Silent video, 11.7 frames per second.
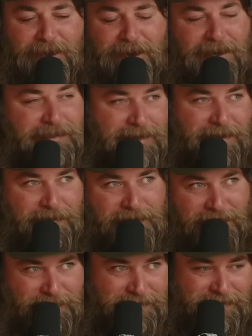And I see other
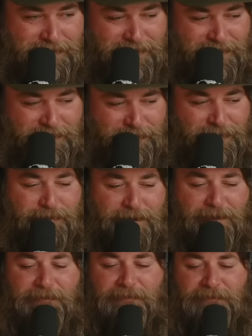companies still do it every once in a
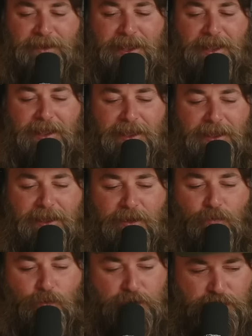while.
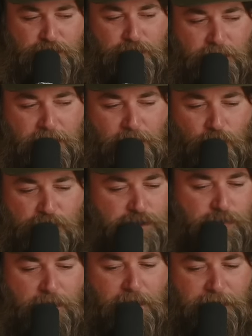Would you would
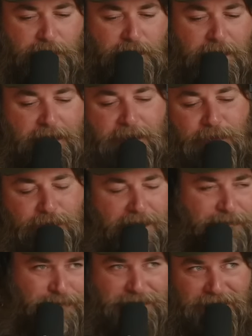you offer any
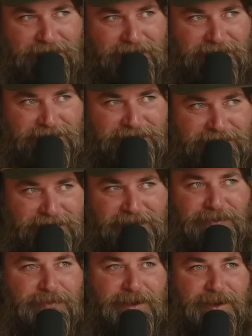rifle nowadays that's
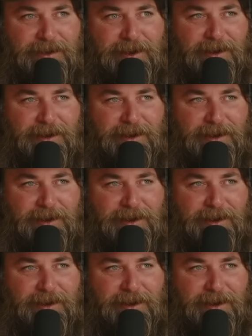not threaded?